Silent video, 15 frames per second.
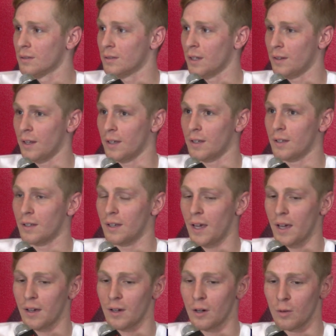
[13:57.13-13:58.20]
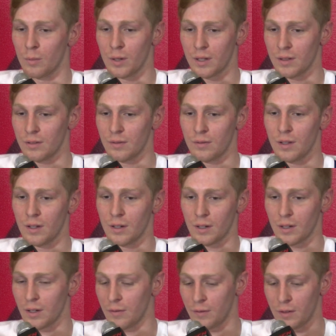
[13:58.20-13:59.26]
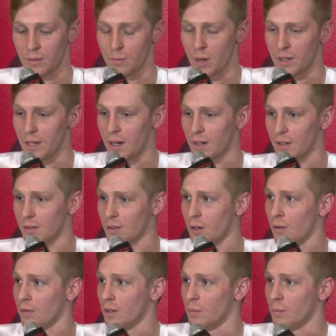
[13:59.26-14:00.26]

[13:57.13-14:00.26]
that they can't go because of the if my dad gets COVID,